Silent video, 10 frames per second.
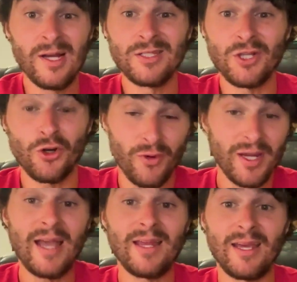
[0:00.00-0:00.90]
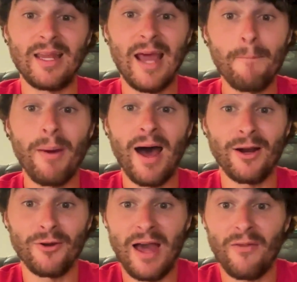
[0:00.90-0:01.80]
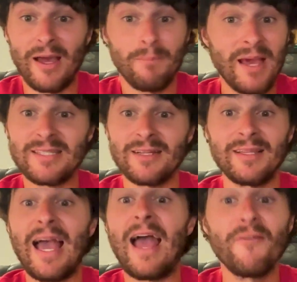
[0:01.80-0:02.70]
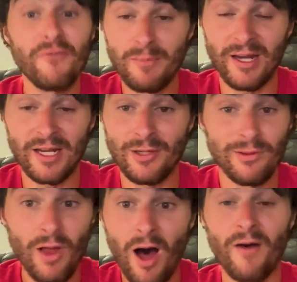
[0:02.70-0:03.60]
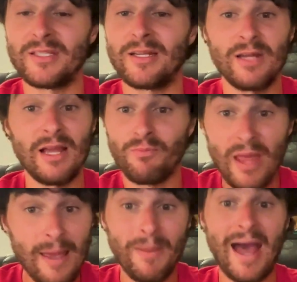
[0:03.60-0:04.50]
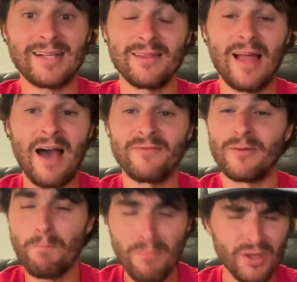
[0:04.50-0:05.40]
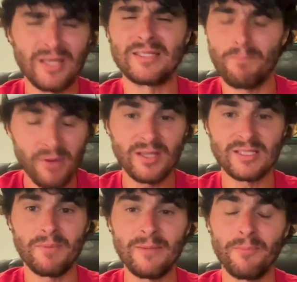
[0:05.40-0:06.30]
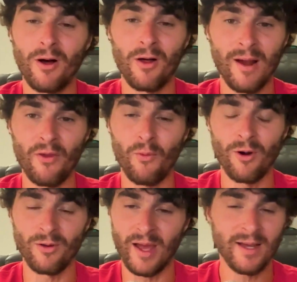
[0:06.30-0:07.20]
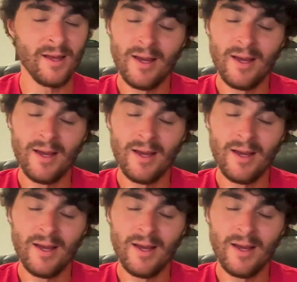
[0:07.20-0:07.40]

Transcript: to creating an empire that like basically everybody loves, and it impacts the lives of millions and billions of people all around the world, like